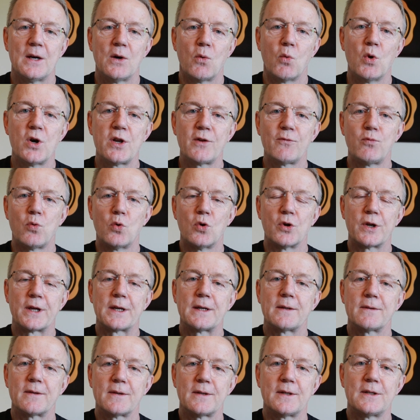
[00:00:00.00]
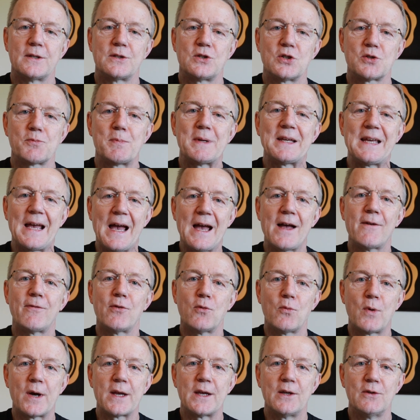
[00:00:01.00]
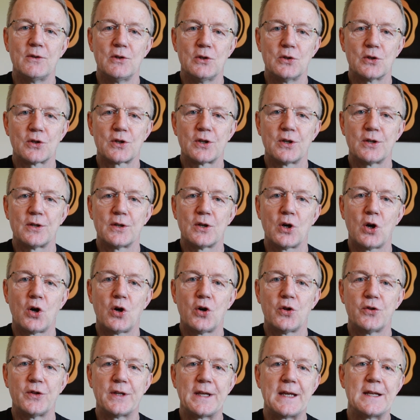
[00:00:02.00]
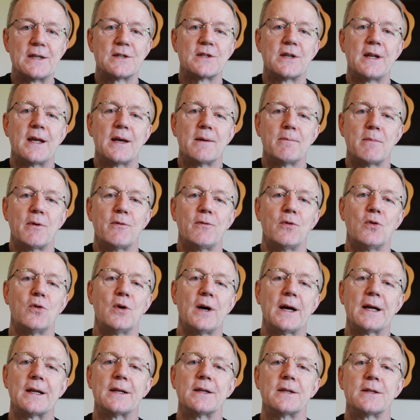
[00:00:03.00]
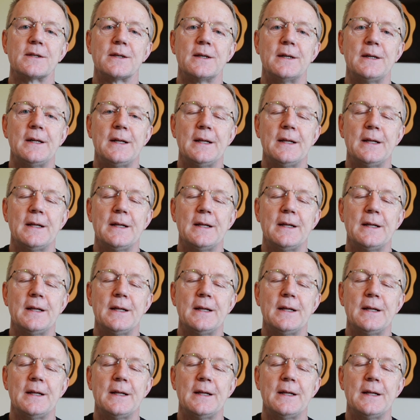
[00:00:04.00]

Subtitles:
Word of warning, just be careful where you look on the internet beforehand,